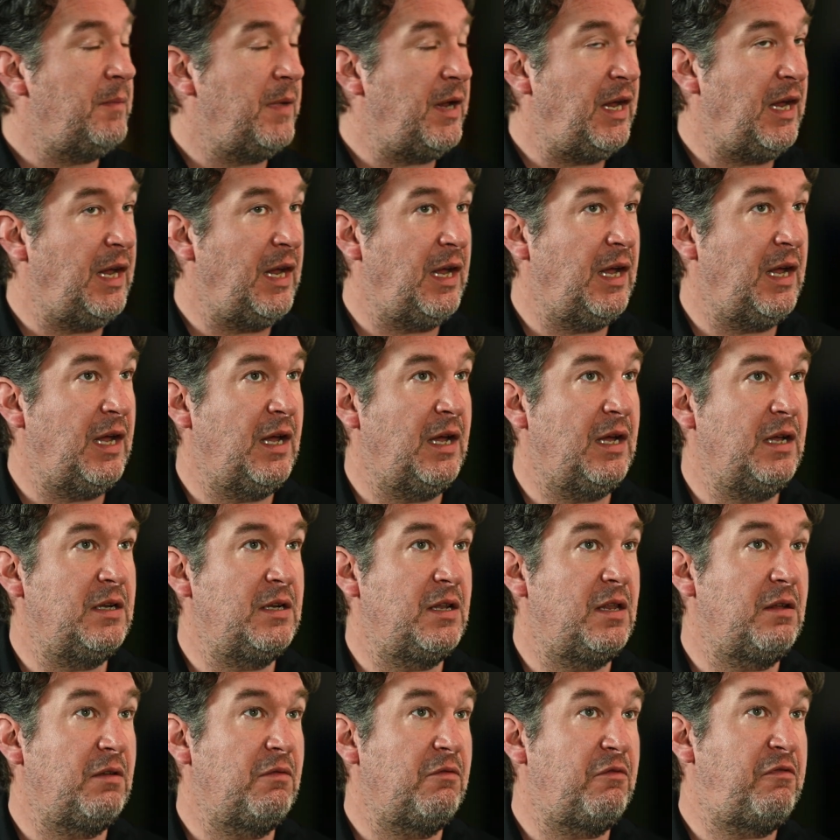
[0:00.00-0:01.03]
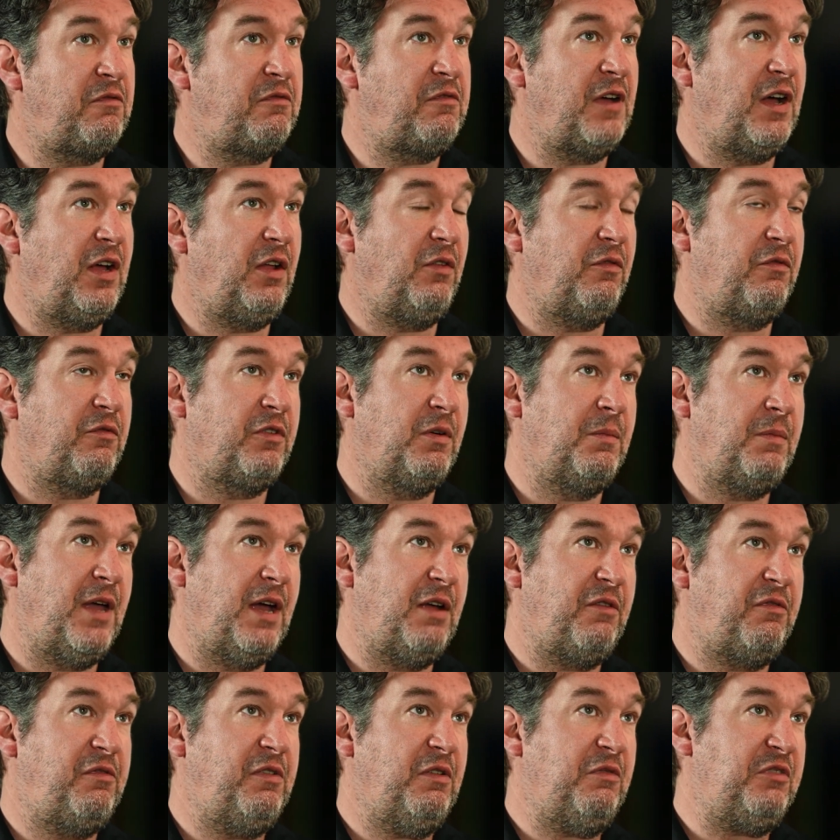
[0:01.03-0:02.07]
and felt from
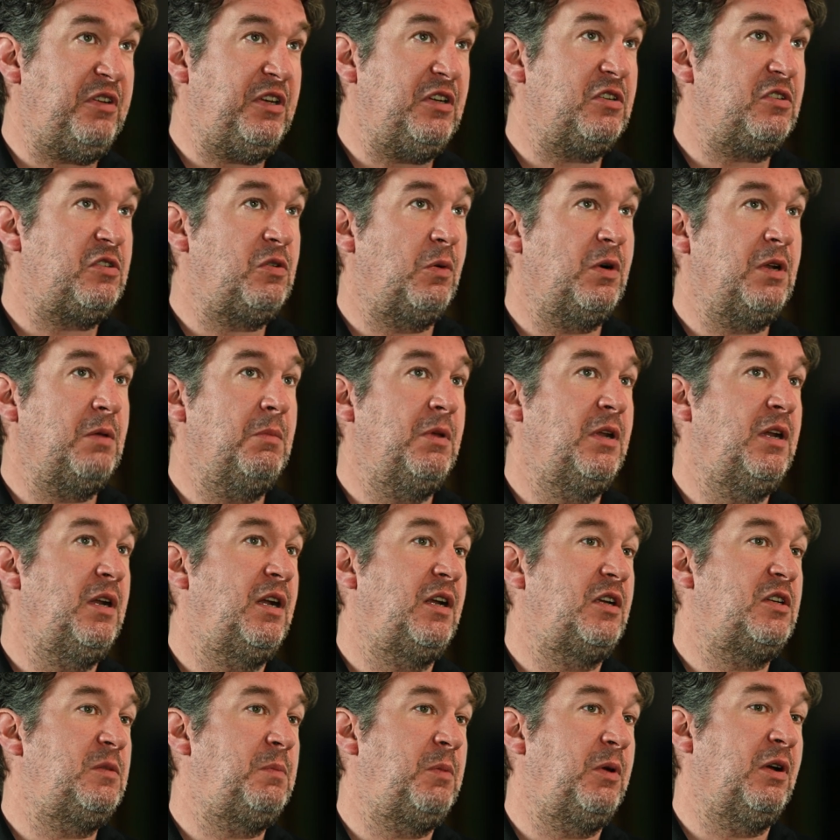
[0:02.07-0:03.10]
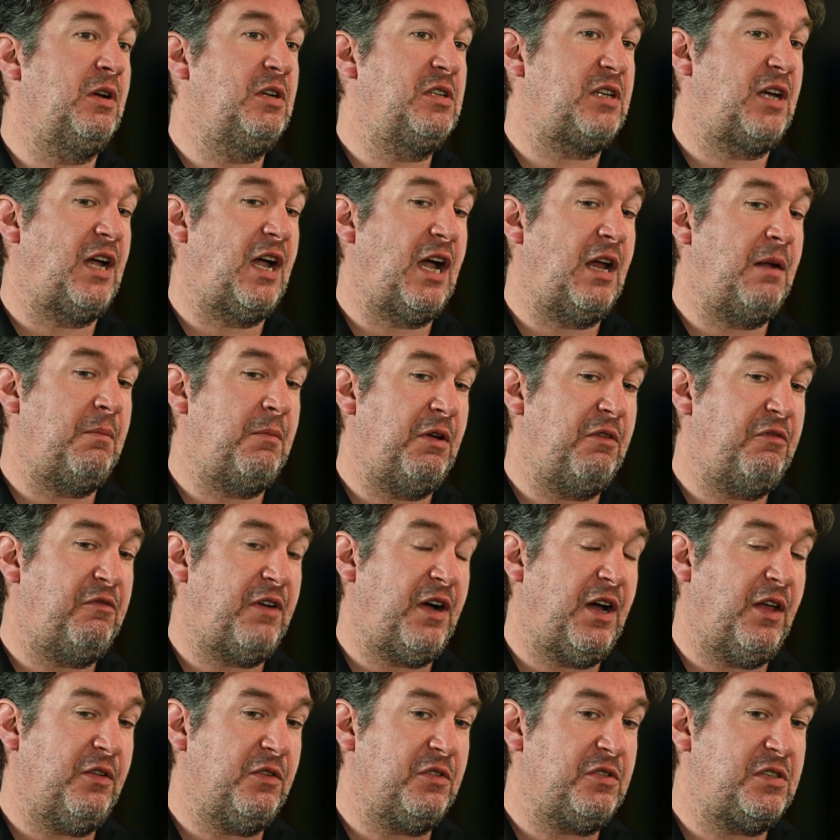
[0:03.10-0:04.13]
that 15 to 20 minute experience I had in my
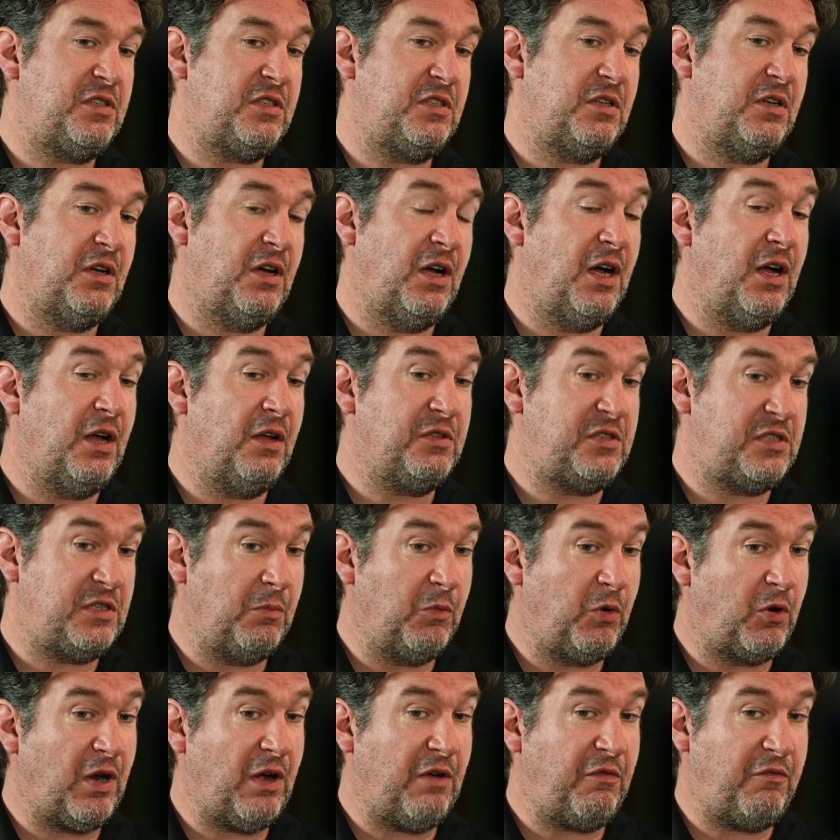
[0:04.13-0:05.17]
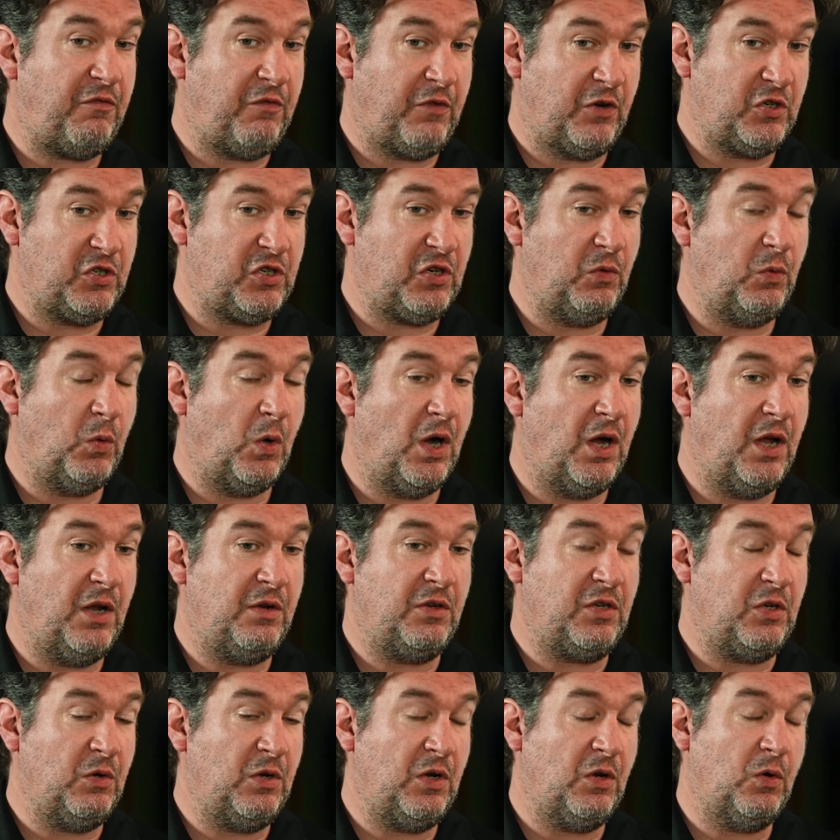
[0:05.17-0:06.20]
father's SimCraft version
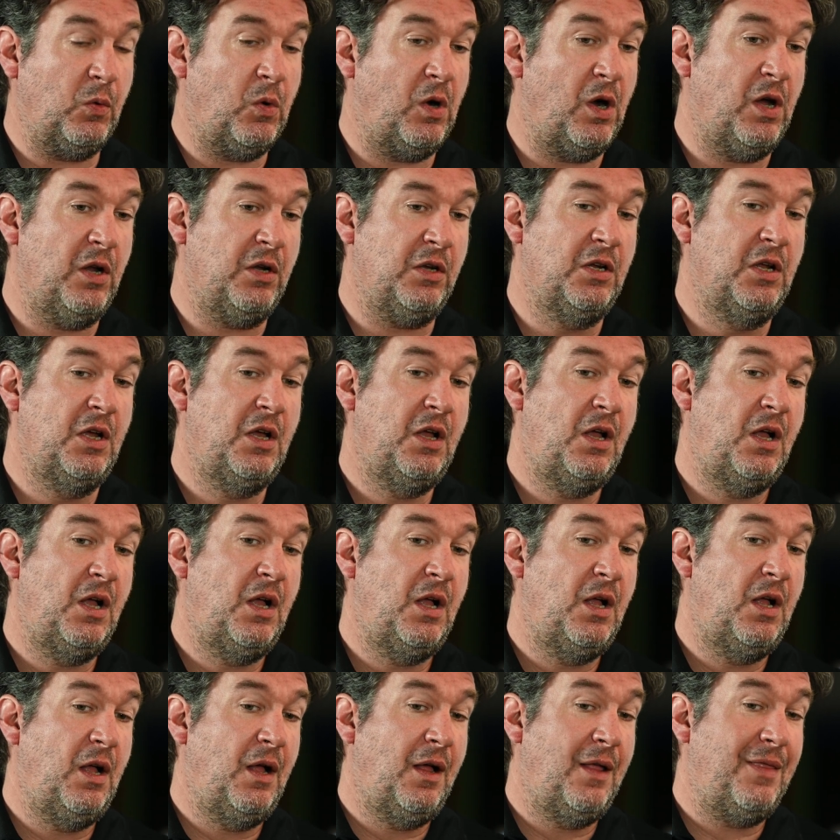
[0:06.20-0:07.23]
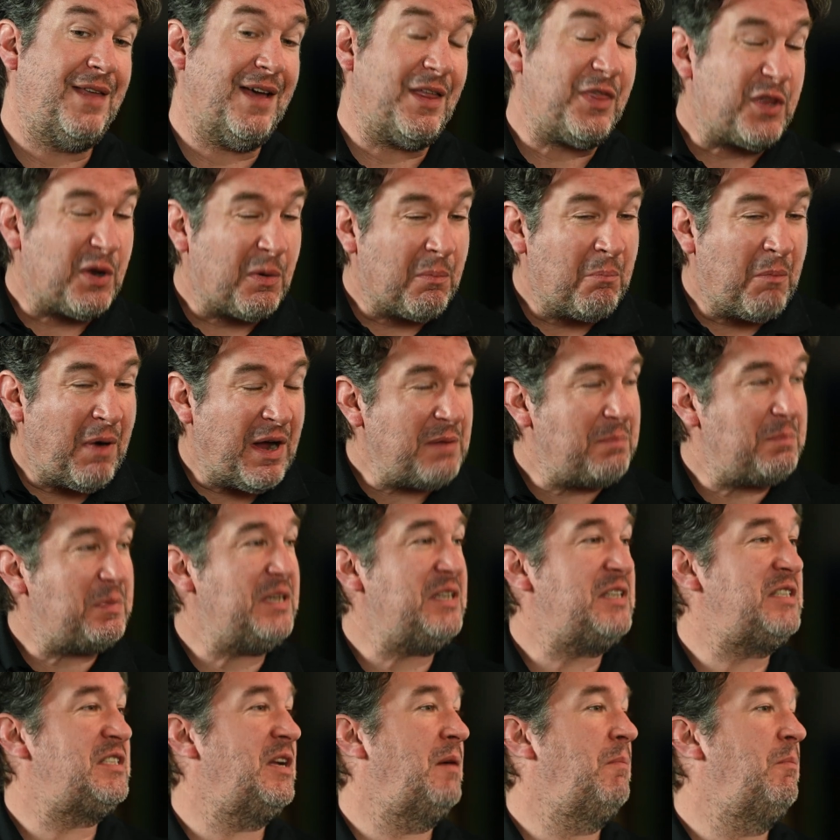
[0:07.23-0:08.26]
1, unit 1, that there might
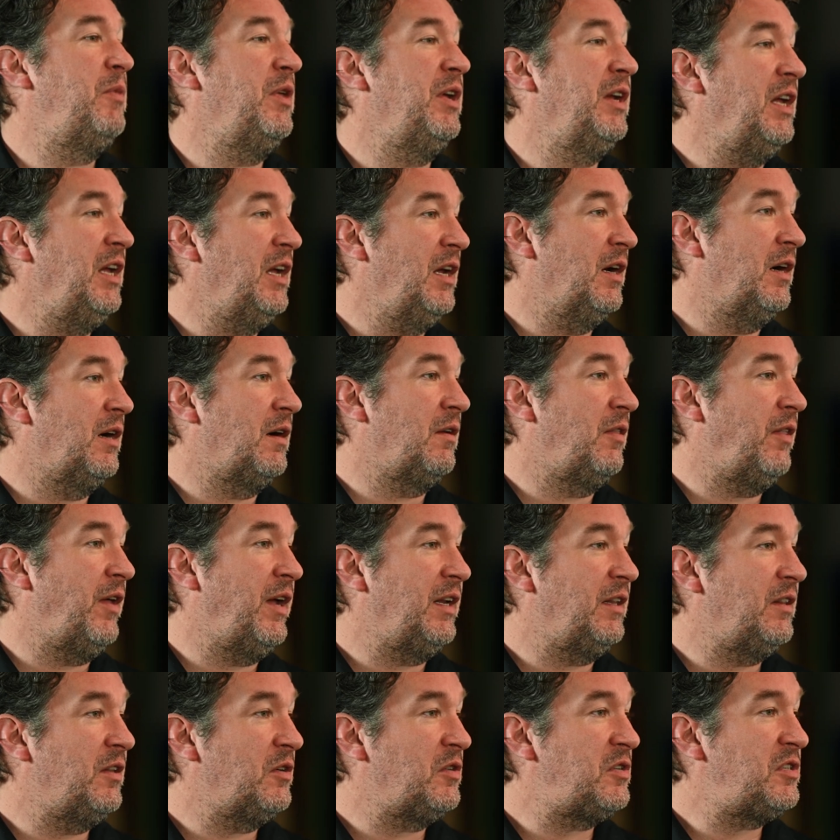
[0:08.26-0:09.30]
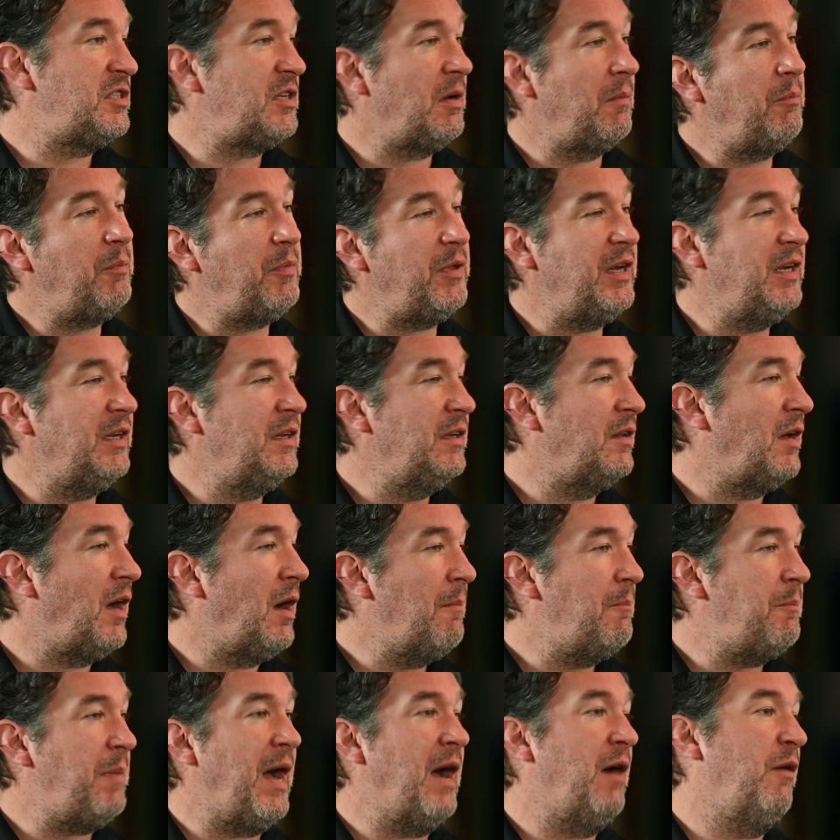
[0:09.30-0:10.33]
be something here. Like, there's something
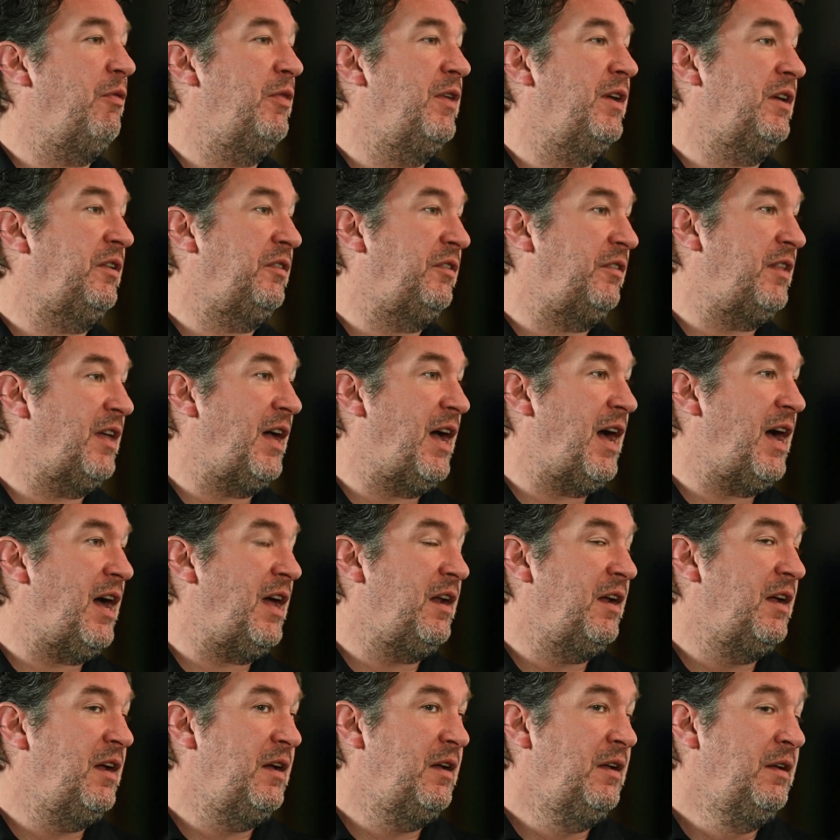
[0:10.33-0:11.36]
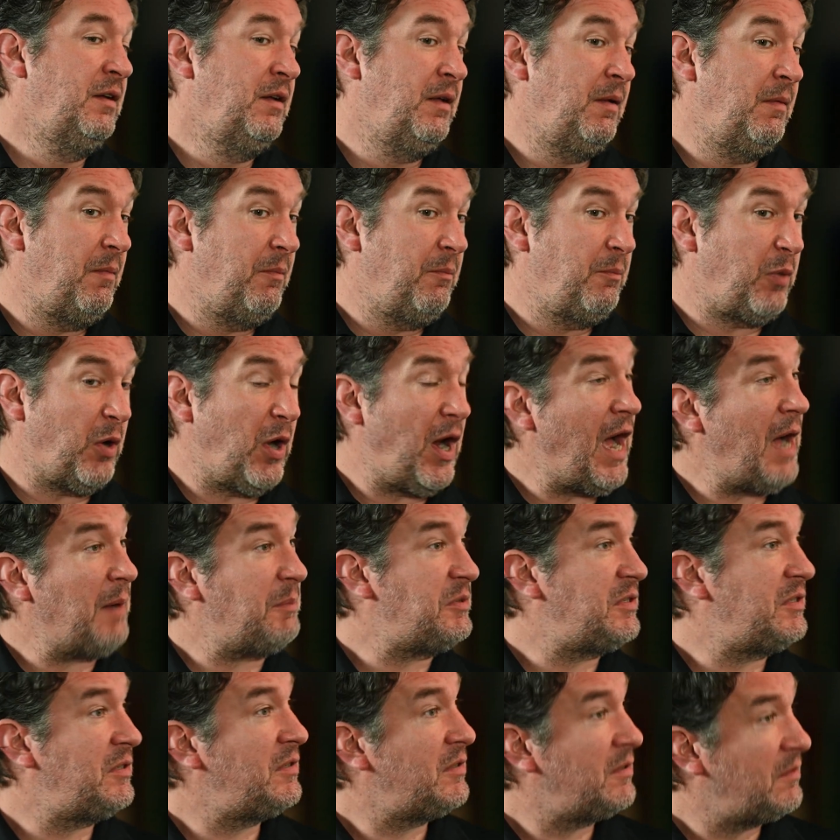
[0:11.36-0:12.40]
about this that
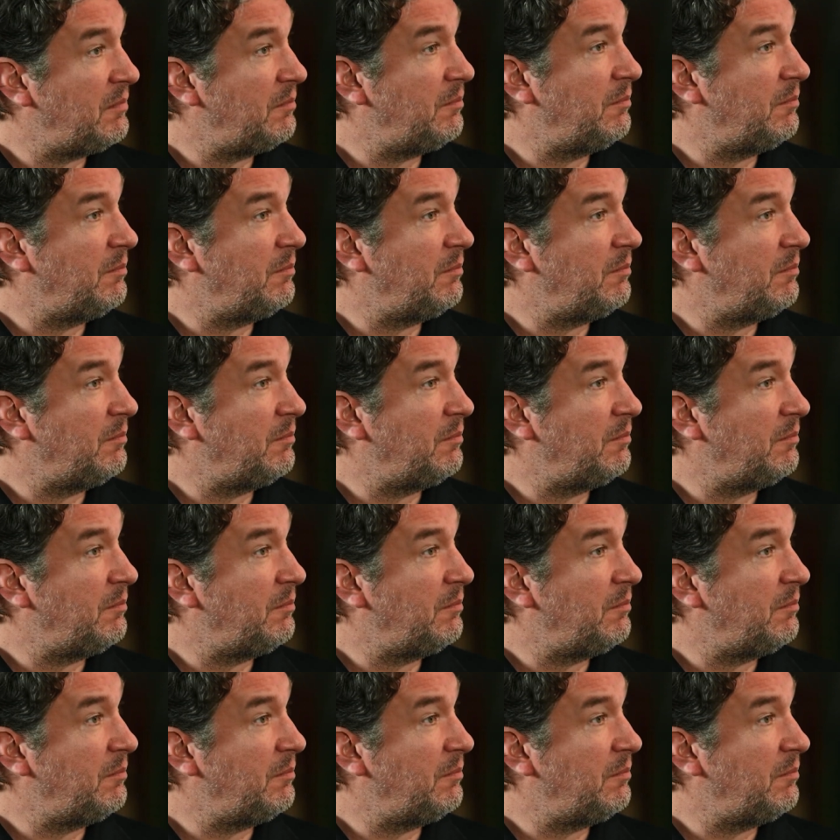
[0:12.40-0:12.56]
perhaps